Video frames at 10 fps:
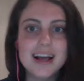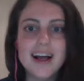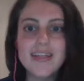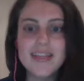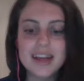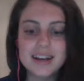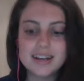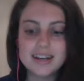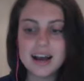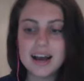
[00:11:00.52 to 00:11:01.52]

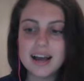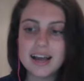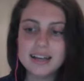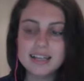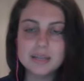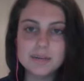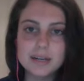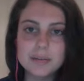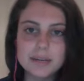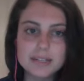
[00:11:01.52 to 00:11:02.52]
then I
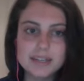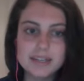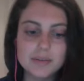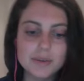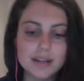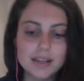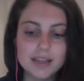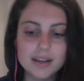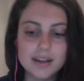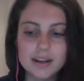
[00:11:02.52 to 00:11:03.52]
experimented with,
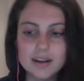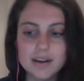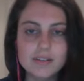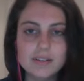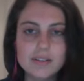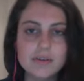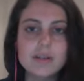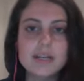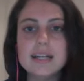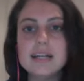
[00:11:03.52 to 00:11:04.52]
you
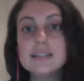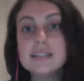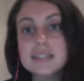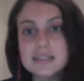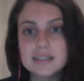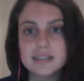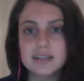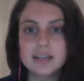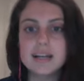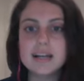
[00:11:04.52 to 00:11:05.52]
know, eating
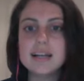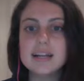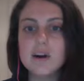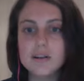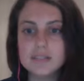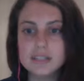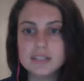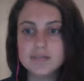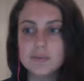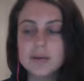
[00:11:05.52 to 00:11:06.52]
seasonally and eating all these
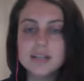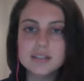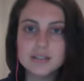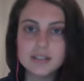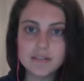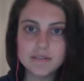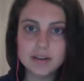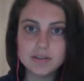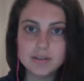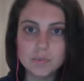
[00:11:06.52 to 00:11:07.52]
different ways until I
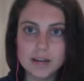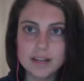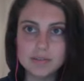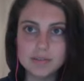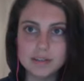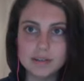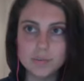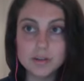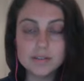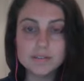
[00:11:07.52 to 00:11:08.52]
found a way that really
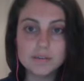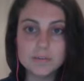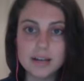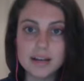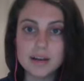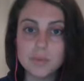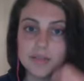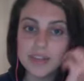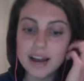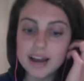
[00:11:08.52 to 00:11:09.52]
worked for me. And what
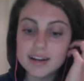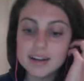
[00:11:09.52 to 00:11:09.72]
that,